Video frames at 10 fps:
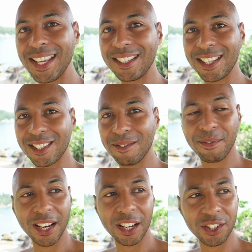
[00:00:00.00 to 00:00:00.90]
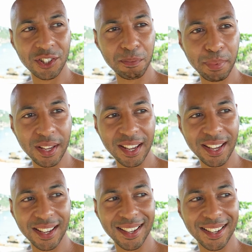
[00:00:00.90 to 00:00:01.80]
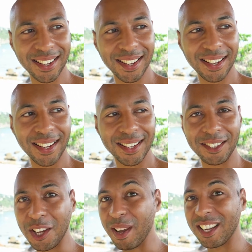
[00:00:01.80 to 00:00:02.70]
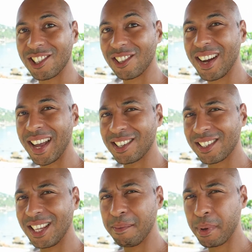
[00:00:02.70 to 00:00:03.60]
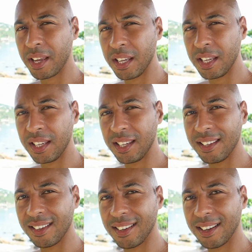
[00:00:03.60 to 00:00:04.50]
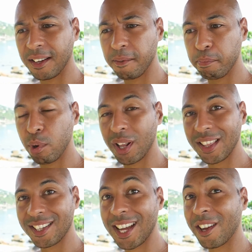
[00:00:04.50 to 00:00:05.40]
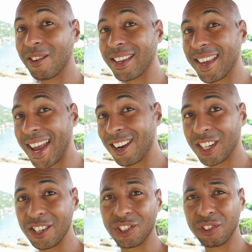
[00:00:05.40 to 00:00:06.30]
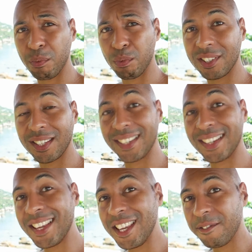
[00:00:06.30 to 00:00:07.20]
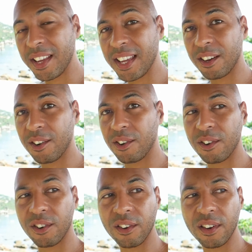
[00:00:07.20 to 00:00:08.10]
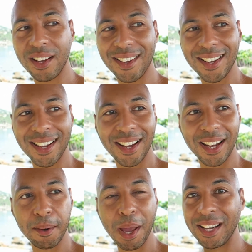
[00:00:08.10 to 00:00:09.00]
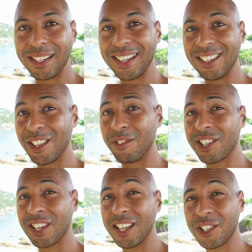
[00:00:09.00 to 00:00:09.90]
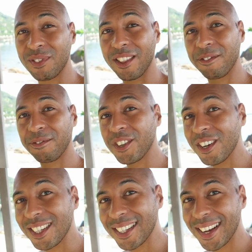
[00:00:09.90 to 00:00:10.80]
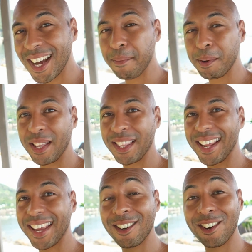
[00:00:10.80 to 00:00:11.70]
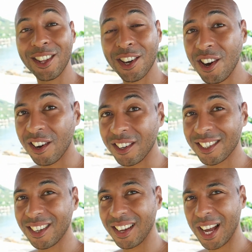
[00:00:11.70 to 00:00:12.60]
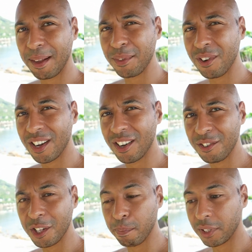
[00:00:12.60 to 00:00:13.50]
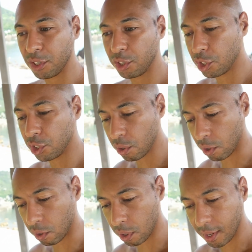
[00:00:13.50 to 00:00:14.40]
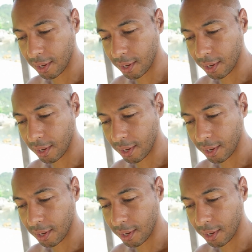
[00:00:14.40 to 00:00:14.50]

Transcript: is this something I should be doing? Should I actually be putting this out there again, or should I just do it once and leave it? Or maybe I didn't do the visualization right the first time, but then again I got the card, so I'm not 100% sure